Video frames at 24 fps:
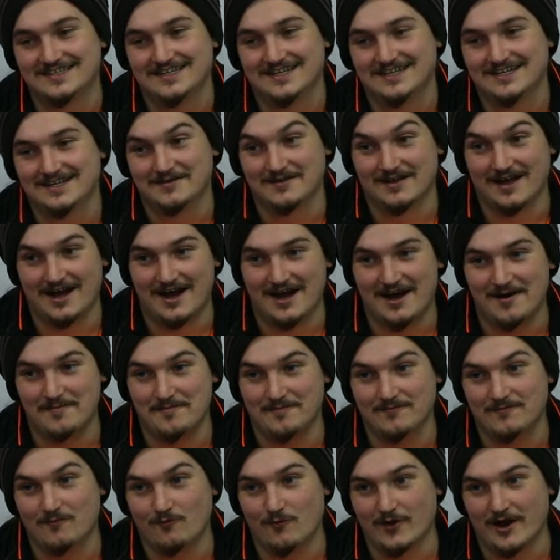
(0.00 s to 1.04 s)

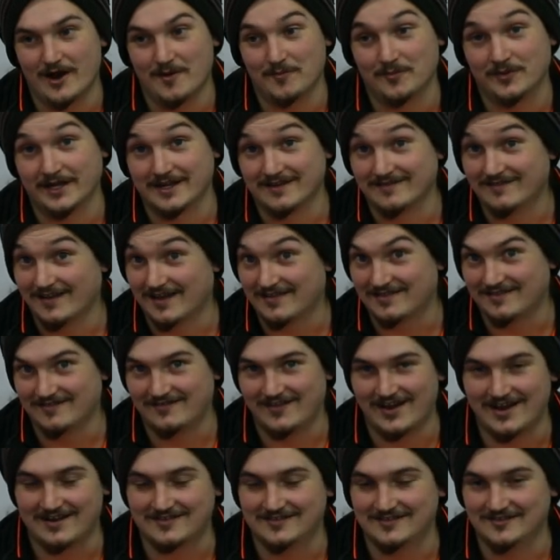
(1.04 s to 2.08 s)
where I'm playing Death and
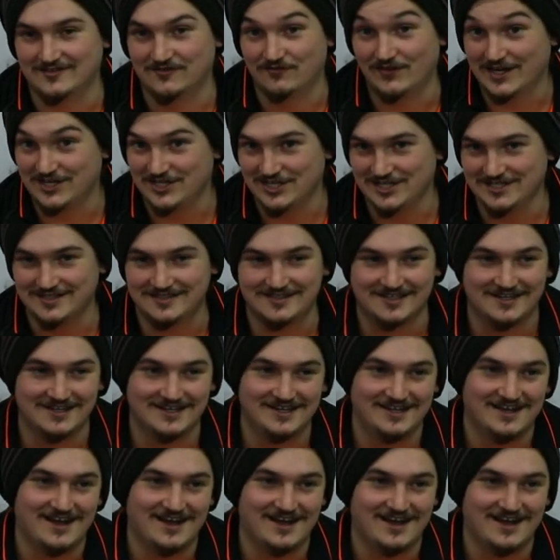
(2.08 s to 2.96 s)
Taxes Veggies.